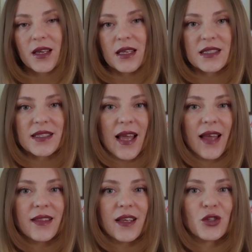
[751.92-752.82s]

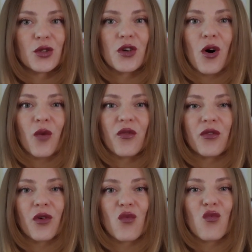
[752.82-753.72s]
Instead, they should opt
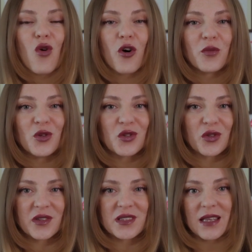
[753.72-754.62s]
for warm
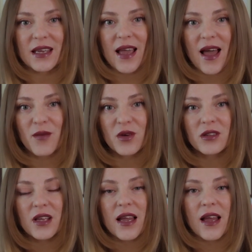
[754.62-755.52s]
neutrals like
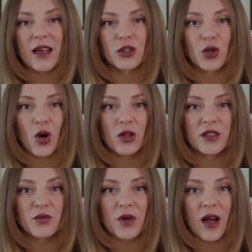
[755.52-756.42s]
camel and
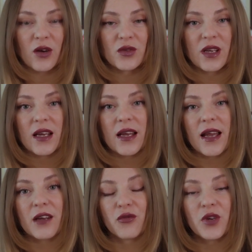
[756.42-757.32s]
chocolate brown
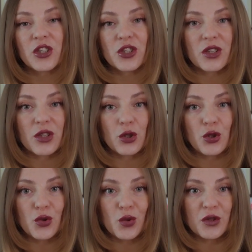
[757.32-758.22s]
and rich
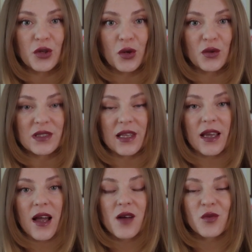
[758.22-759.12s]
jewel tones
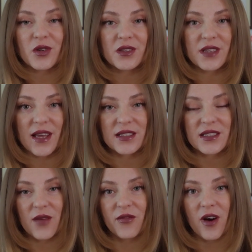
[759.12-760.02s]
like emerald and
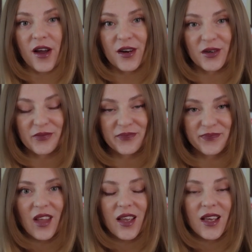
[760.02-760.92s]
sapphire.
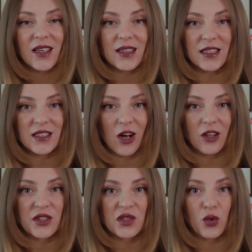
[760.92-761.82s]
These
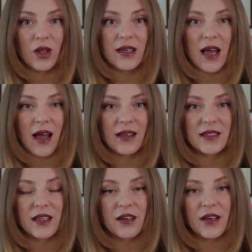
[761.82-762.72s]
colors will
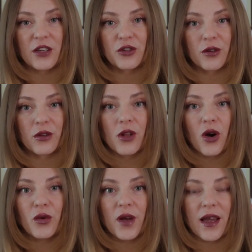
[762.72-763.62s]
enhance their natural
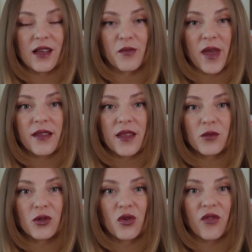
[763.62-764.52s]
glow and make
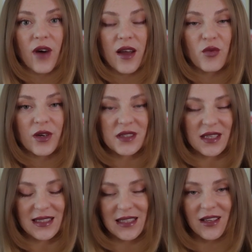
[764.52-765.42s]
them look vibrant
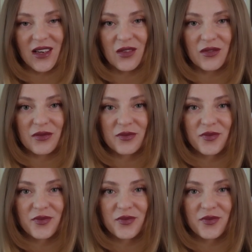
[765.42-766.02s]
and alive.